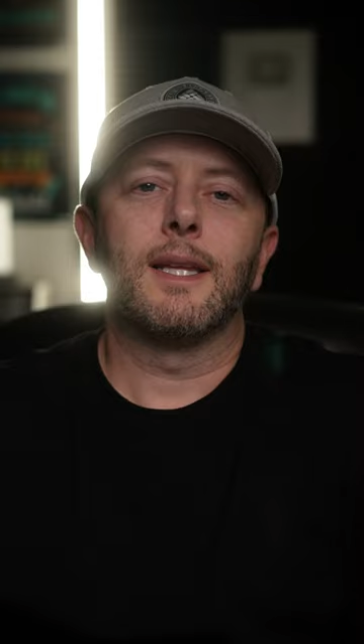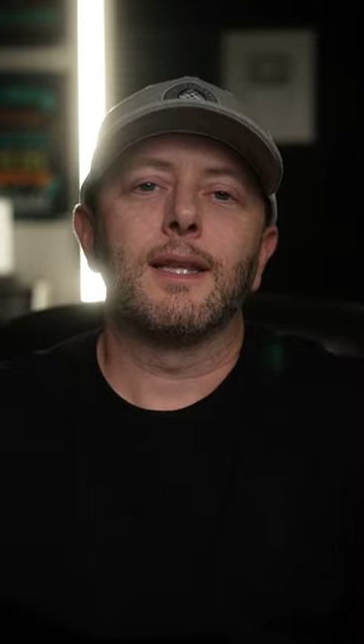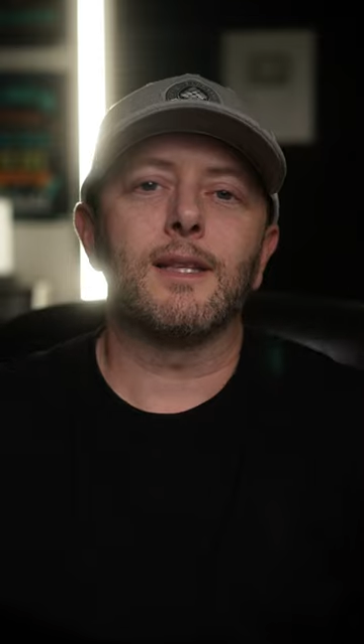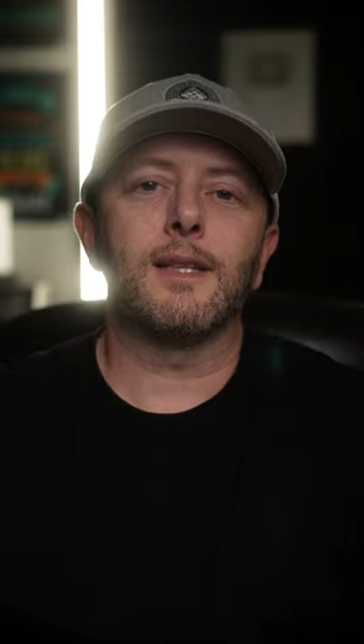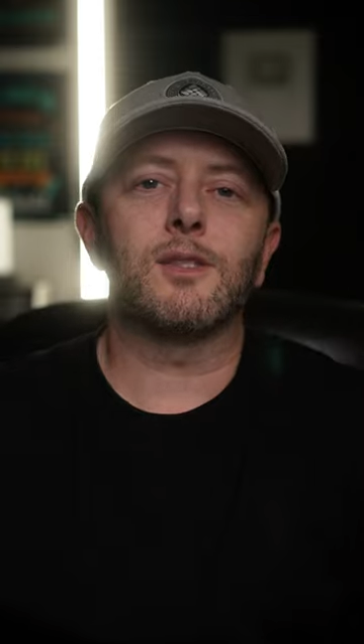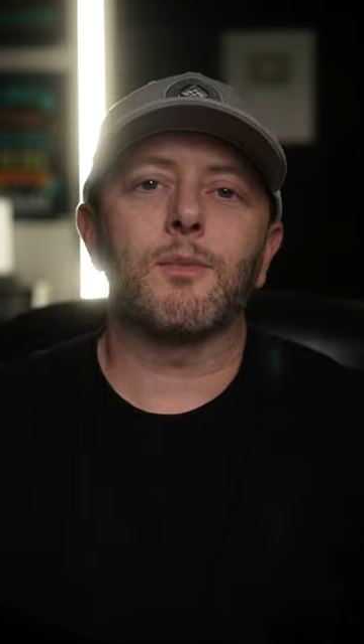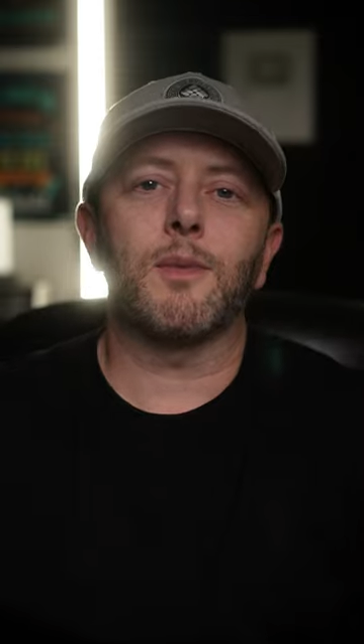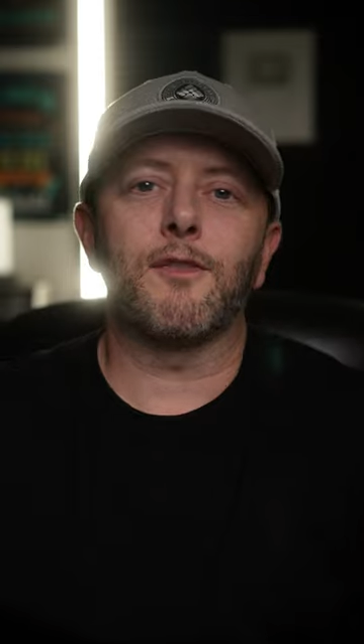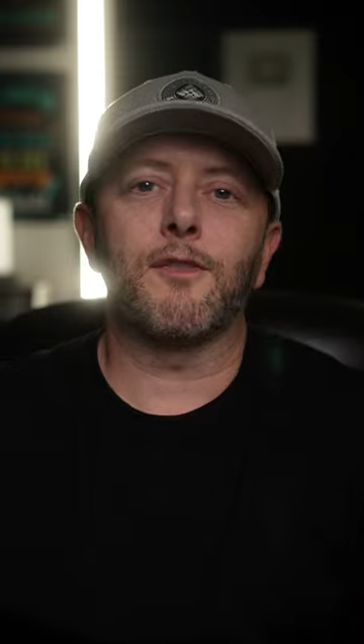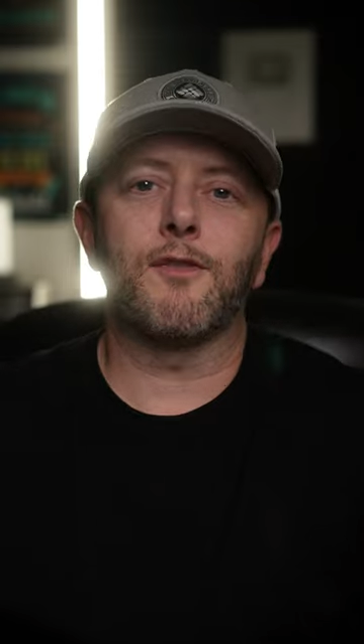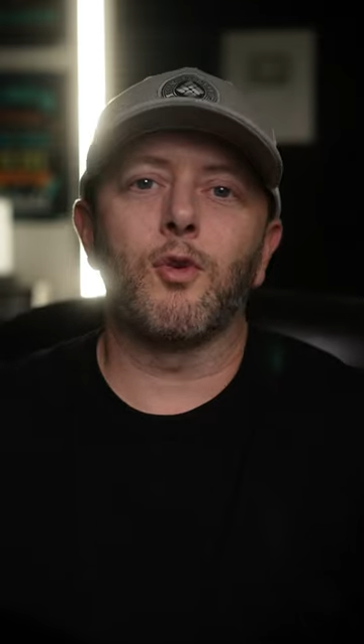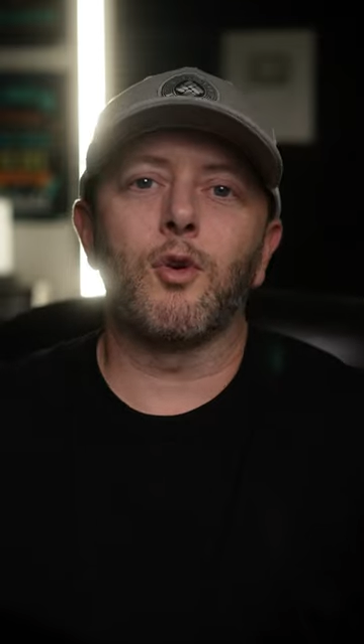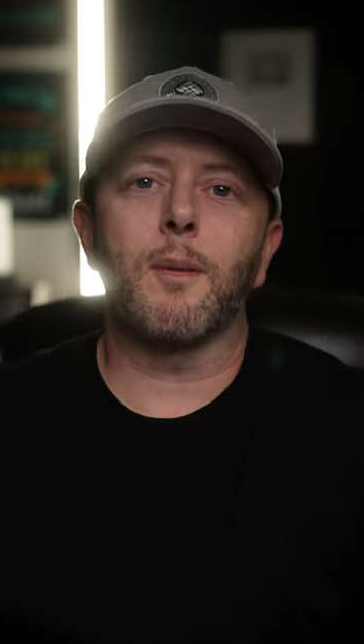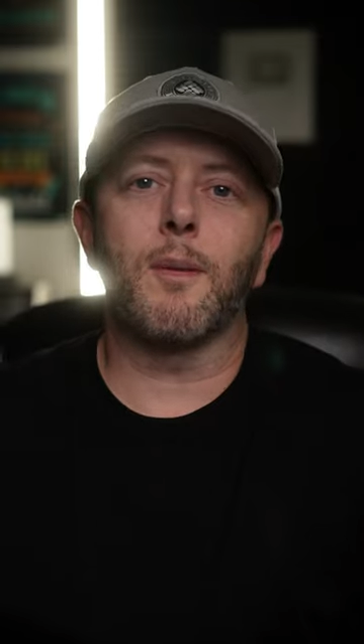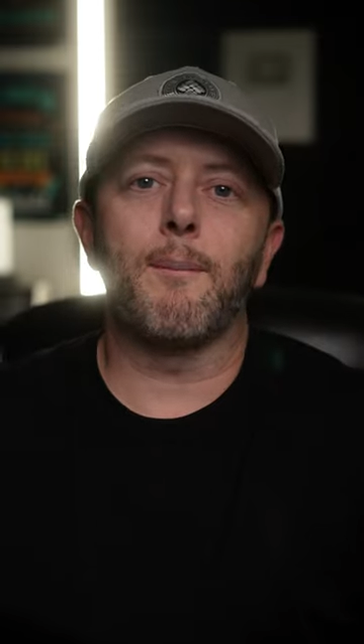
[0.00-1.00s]
These are my
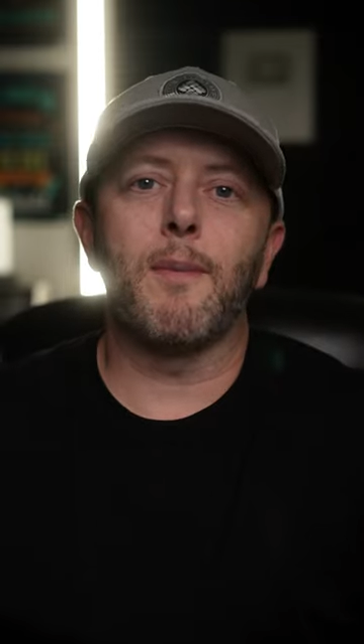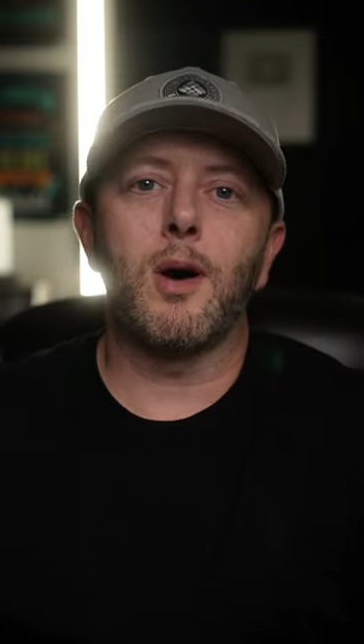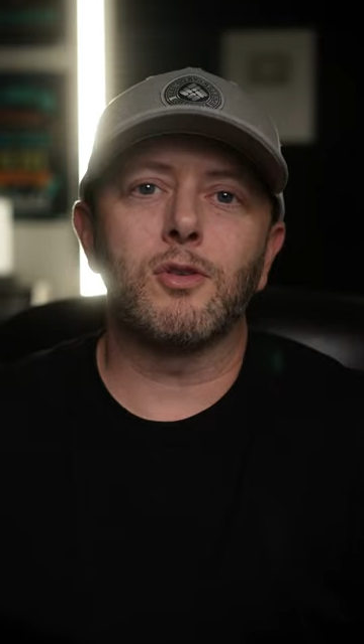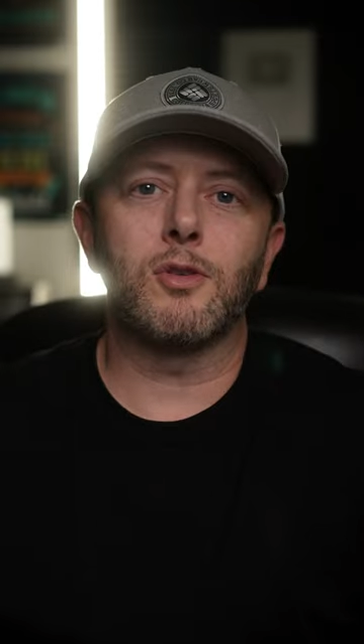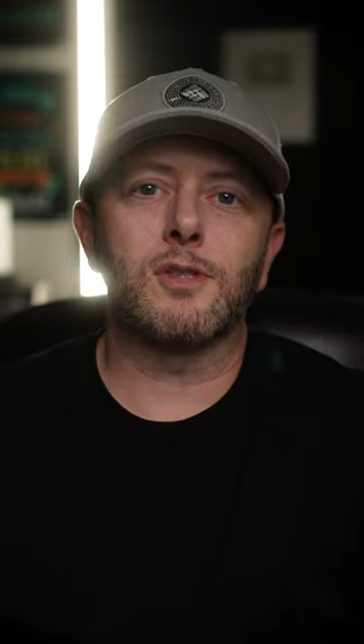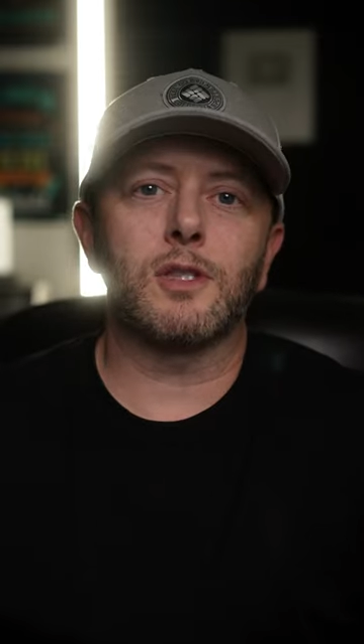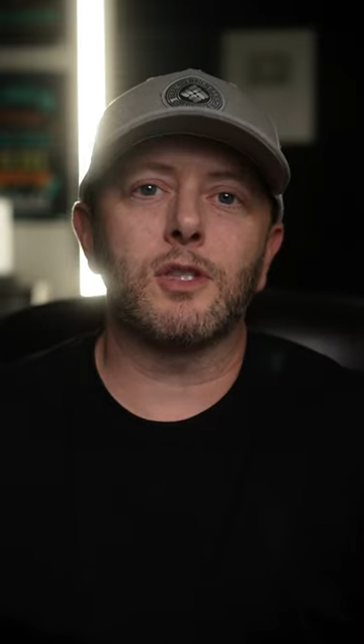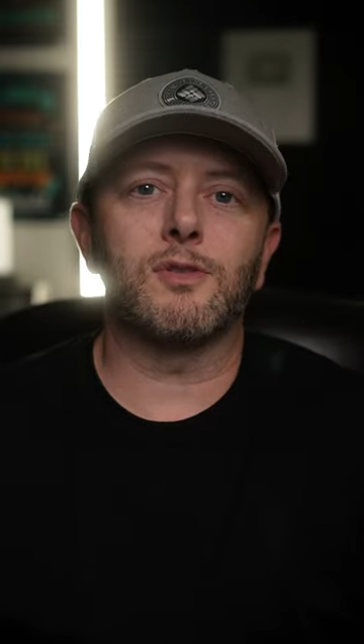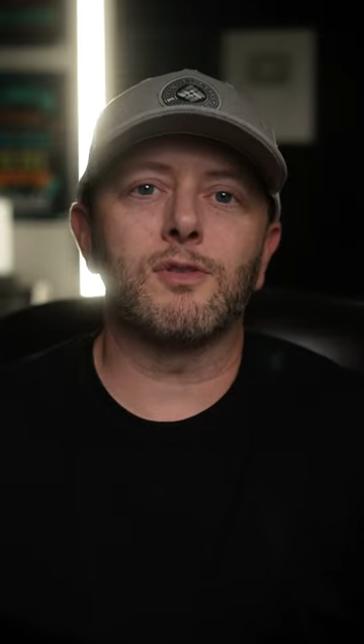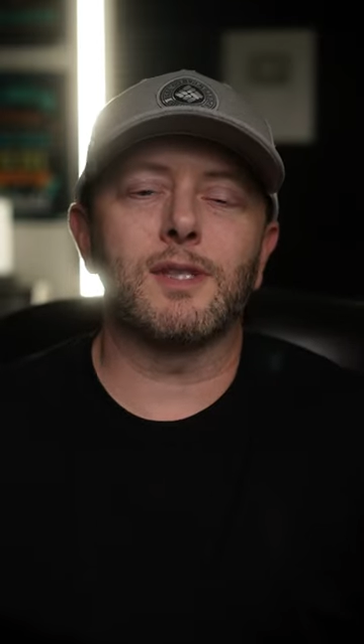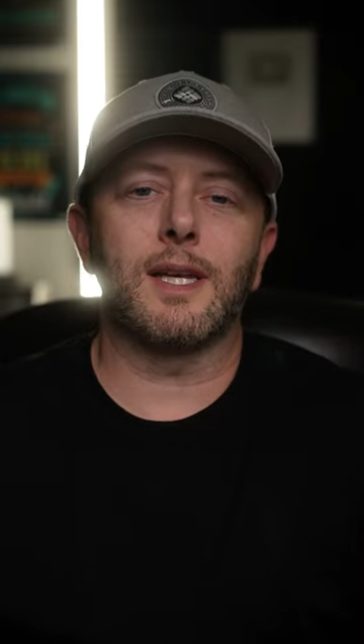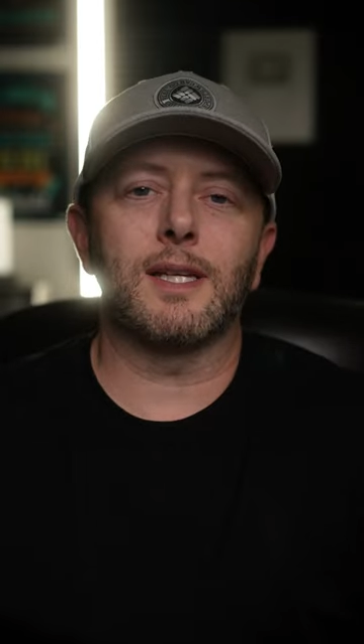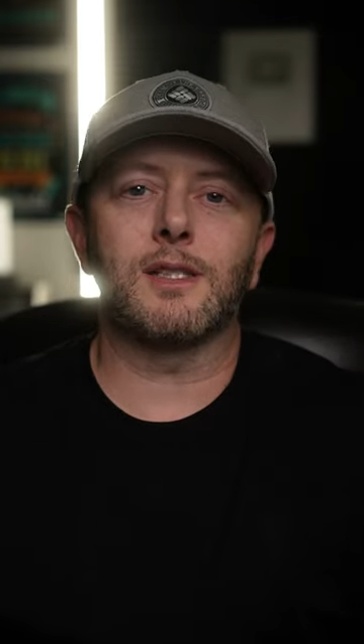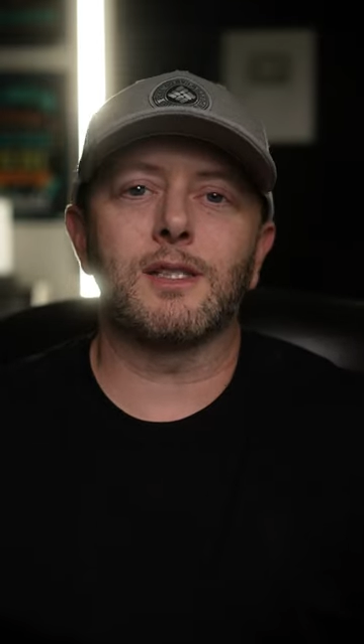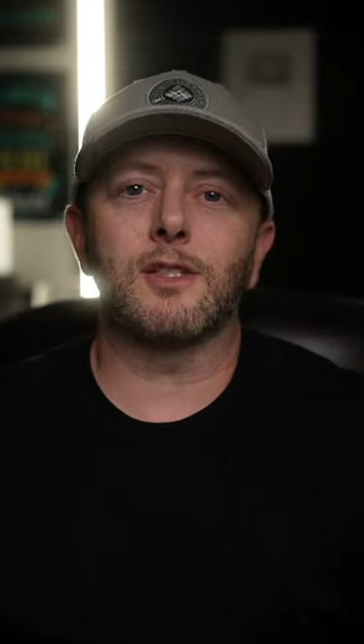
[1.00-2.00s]
four most used
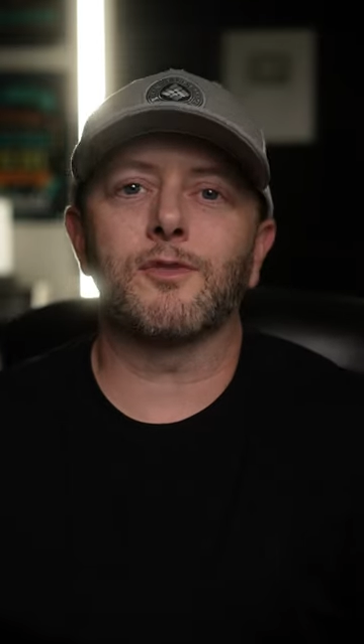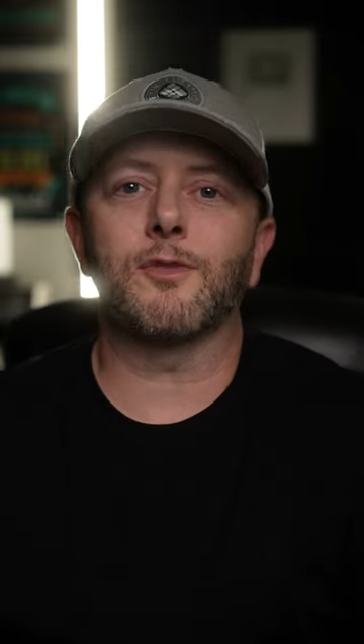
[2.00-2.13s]
lenses